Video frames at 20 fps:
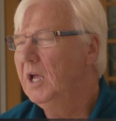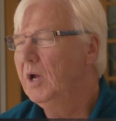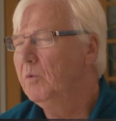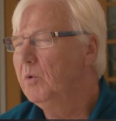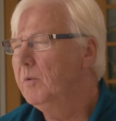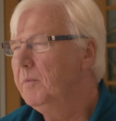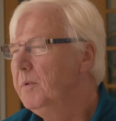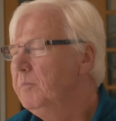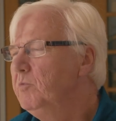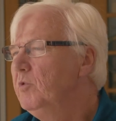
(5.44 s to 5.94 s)

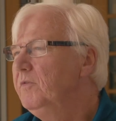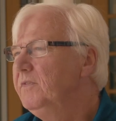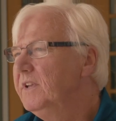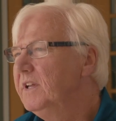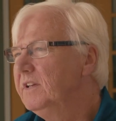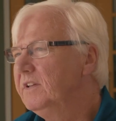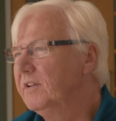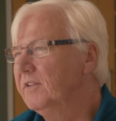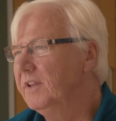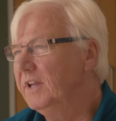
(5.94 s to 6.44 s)
When we moved
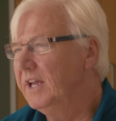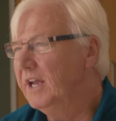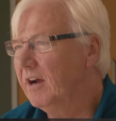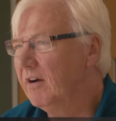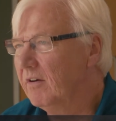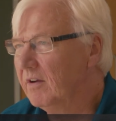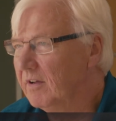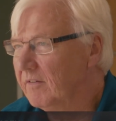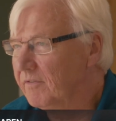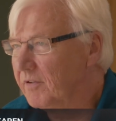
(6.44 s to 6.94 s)
into the
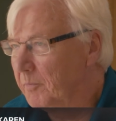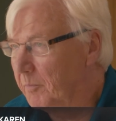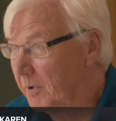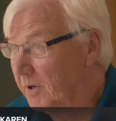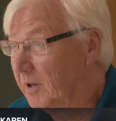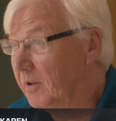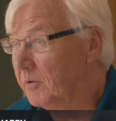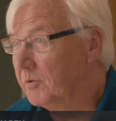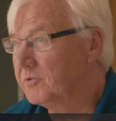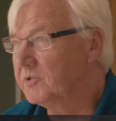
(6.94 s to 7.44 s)
area from
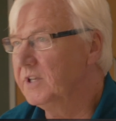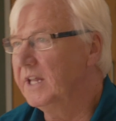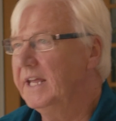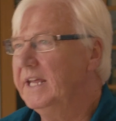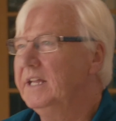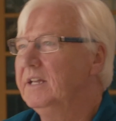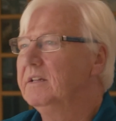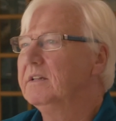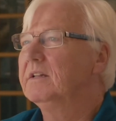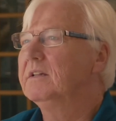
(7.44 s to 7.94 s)
another
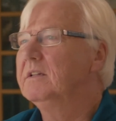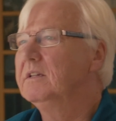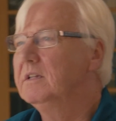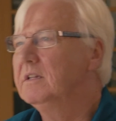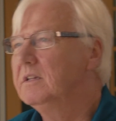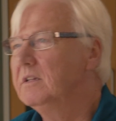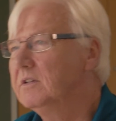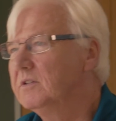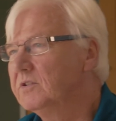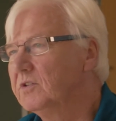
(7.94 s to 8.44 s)
state,
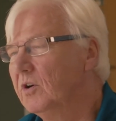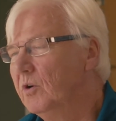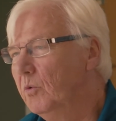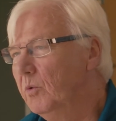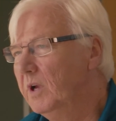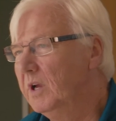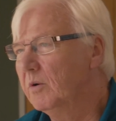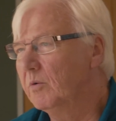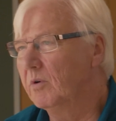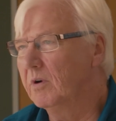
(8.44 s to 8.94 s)
so
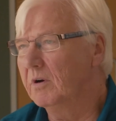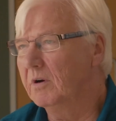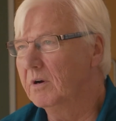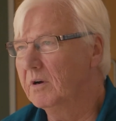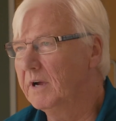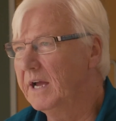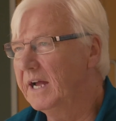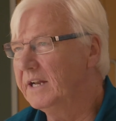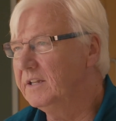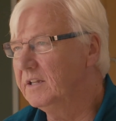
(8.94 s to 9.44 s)
we
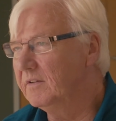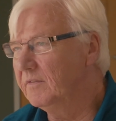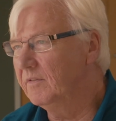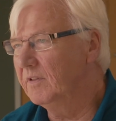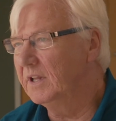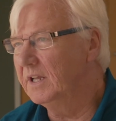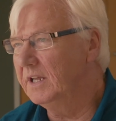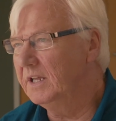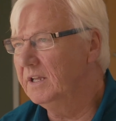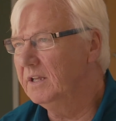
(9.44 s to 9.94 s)
were
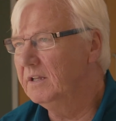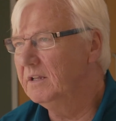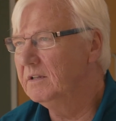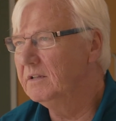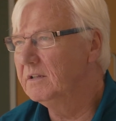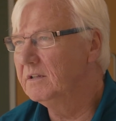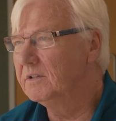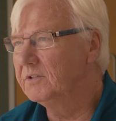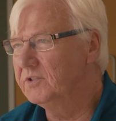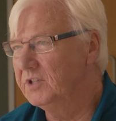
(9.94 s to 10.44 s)
actively
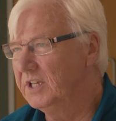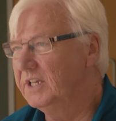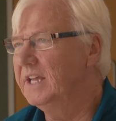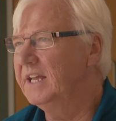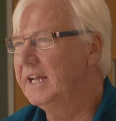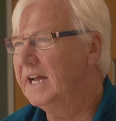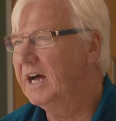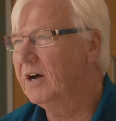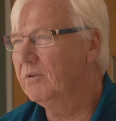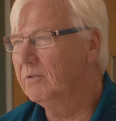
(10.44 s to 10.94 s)

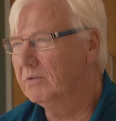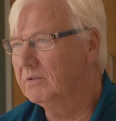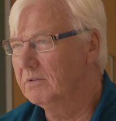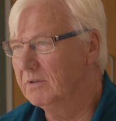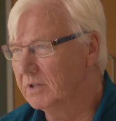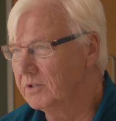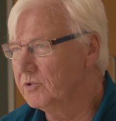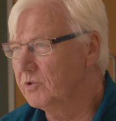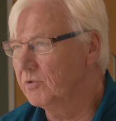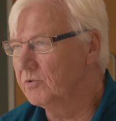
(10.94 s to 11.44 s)
seeking out
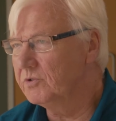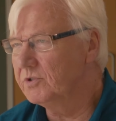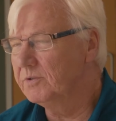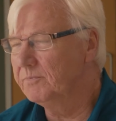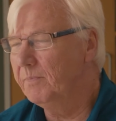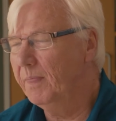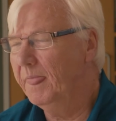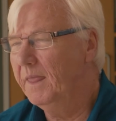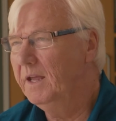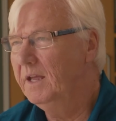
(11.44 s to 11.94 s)
a church,
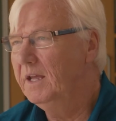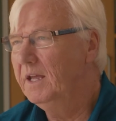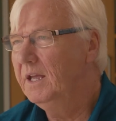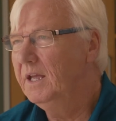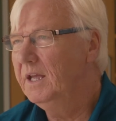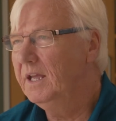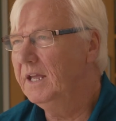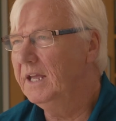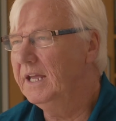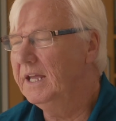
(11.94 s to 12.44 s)

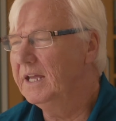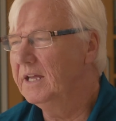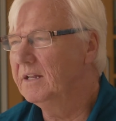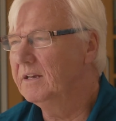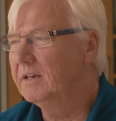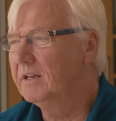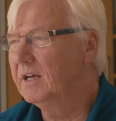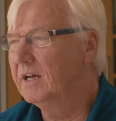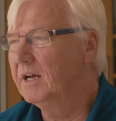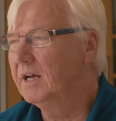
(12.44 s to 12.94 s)

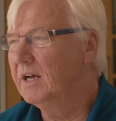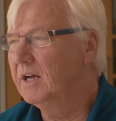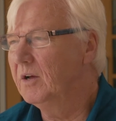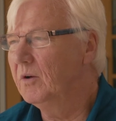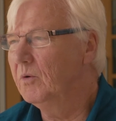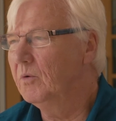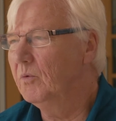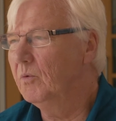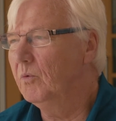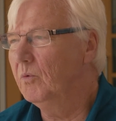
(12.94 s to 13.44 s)
and
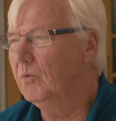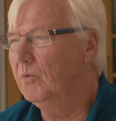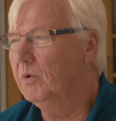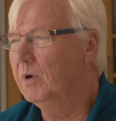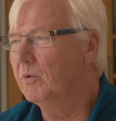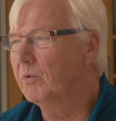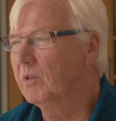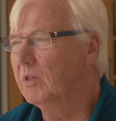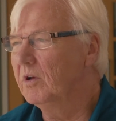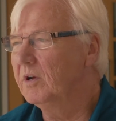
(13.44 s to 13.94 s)
uh,
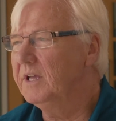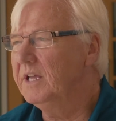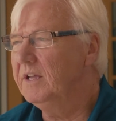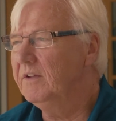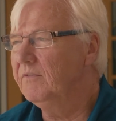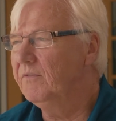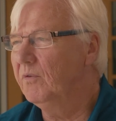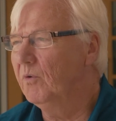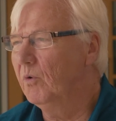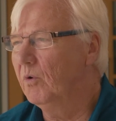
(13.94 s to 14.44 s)
we were
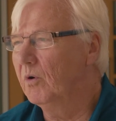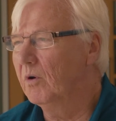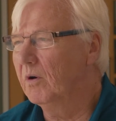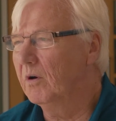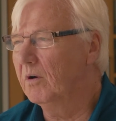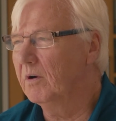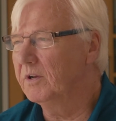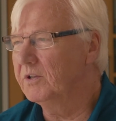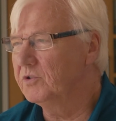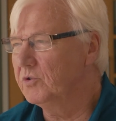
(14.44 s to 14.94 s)
looking
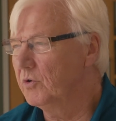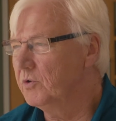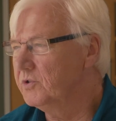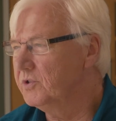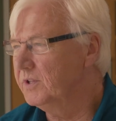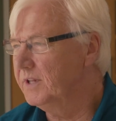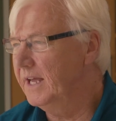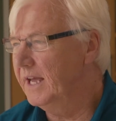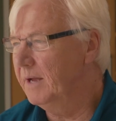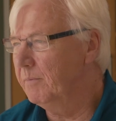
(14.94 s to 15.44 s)
for a
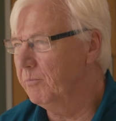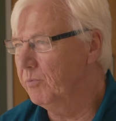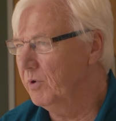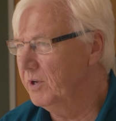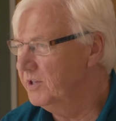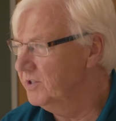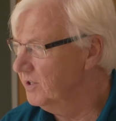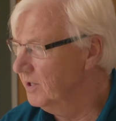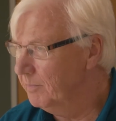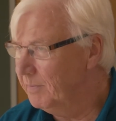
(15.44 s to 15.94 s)
church that
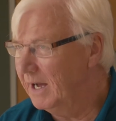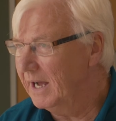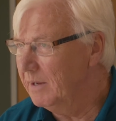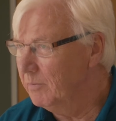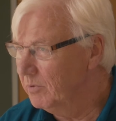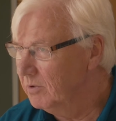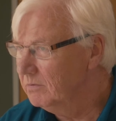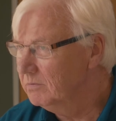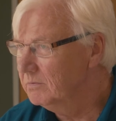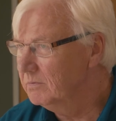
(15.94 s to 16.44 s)
preached the
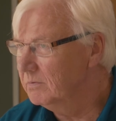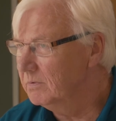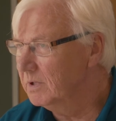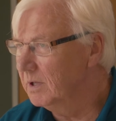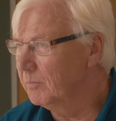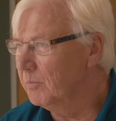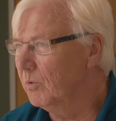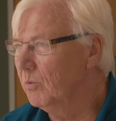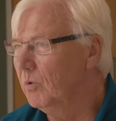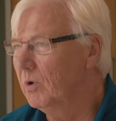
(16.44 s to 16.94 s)
Bible,
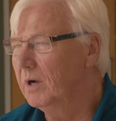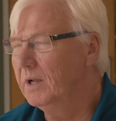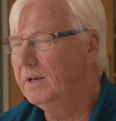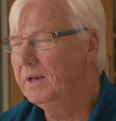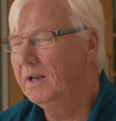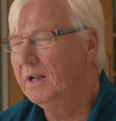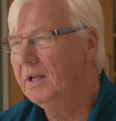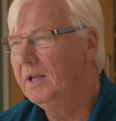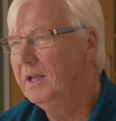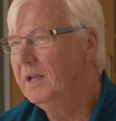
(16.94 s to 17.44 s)
number
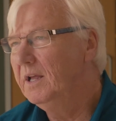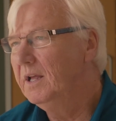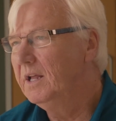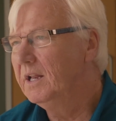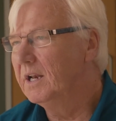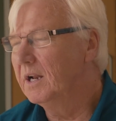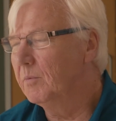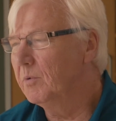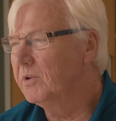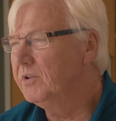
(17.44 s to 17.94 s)
one.
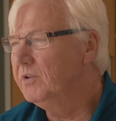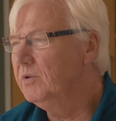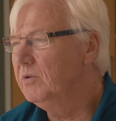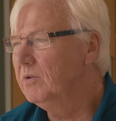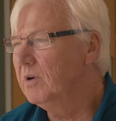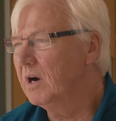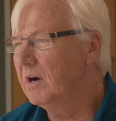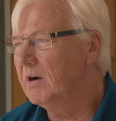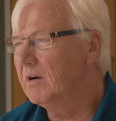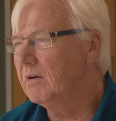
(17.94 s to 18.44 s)
Number
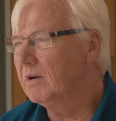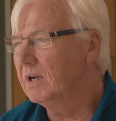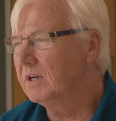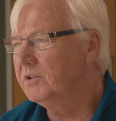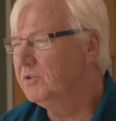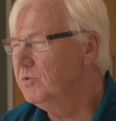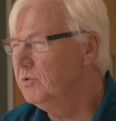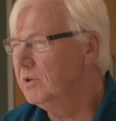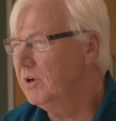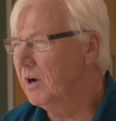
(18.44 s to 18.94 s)
two, our uh,
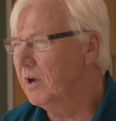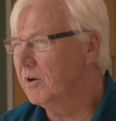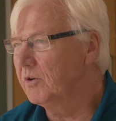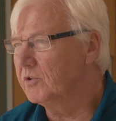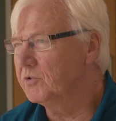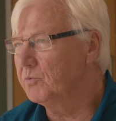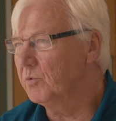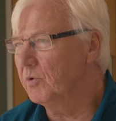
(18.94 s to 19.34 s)
two daughters